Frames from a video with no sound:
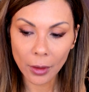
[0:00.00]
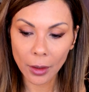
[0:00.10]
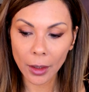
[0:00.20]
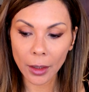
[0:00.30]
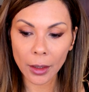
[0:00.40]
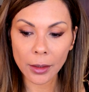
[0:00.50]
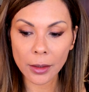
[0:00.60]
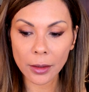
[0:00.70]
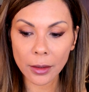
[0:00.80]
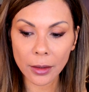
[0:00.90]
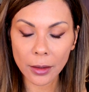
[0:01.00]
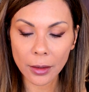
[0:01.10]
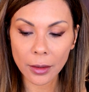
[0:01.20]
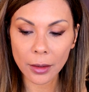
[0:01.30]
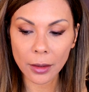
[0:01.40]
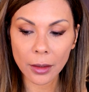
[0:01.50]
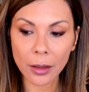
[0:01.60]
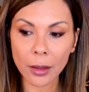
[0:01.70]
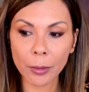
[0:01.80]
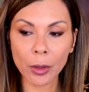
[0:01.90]
and
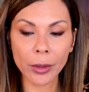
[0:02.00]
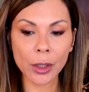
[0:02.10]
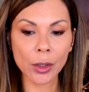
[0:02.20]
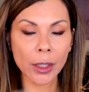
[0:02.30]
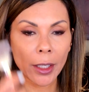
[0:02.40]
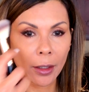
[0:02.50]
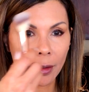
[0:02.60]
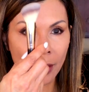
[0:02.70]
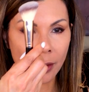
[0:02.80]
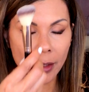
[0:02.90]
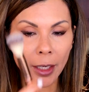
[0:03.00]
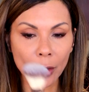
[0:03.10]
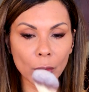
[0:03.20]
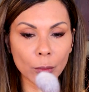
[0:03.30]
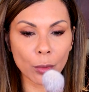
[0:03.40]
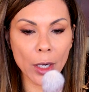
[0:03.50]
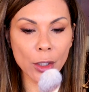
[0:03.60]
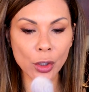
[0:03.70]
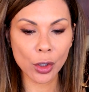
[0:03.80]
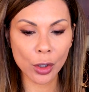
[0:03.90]
I'm going to take this angled
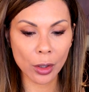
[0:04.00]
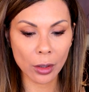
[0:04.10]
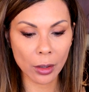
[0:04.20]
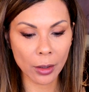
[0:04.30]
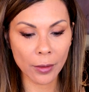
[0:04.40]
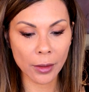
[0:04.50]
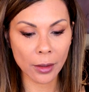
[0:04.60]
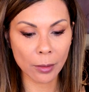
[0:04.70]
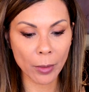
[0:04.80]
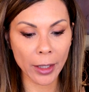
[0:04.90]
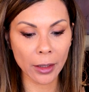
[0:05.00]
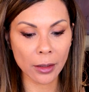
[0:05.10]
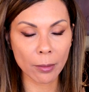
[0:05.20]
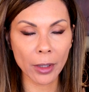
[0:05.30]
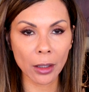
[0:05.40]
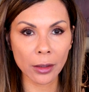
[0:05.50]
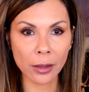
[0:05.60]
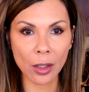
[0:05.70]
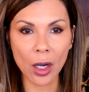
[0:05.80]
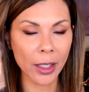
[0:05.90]
brush, and this is by Isabella
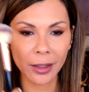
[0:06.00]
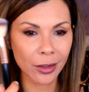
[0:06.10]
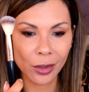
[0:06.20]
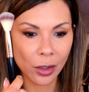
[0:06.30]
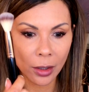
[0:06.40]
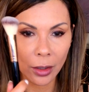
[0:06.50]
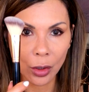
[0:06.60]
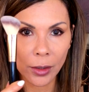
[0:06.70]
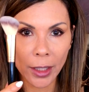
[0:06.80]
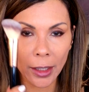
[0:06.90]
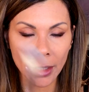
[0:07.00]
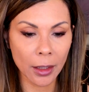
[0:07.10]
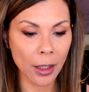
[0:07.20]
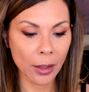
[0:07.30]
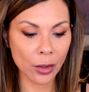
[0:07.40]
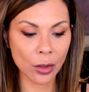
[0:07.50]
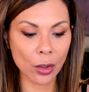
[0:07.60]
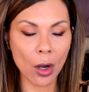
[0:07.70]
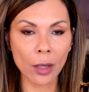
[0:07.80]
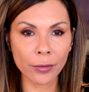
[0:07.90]
Scott. You just can use any
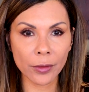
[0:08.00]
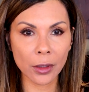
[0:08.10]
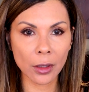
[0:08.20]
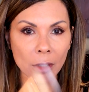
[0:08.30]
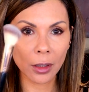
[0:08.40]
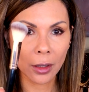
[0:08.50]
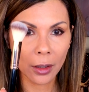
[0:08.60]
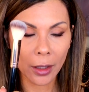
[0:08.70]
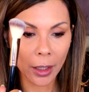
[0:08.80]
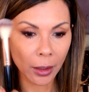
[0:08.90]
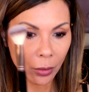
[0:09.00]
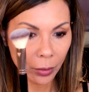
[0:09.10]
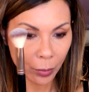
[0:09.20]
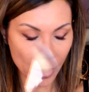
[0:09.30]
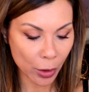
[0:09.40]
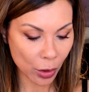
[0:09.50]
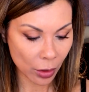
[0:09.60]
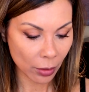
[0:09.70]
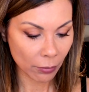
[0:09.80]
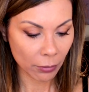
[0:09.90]
soft angled brush,
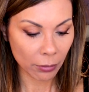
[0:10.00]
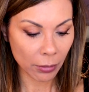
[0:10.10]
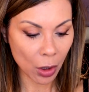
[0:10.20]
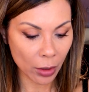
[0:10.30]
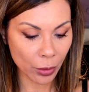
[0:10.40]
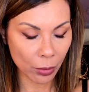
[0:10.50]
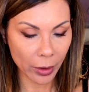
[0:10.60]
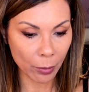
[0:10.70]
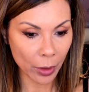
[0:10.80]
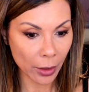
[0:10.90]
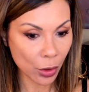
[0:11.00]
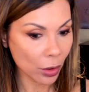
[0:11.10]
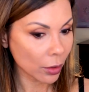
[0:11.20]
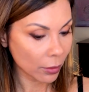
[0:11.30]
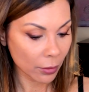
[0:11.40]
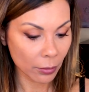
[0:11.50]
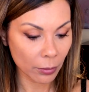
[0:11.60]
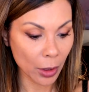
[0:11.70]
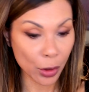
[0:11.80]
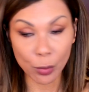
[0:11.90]
contouring brush,
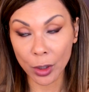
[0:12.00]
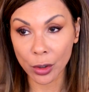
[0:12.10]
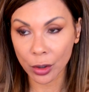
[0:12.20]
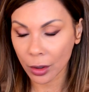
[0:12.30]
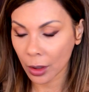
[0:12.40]
blush brush.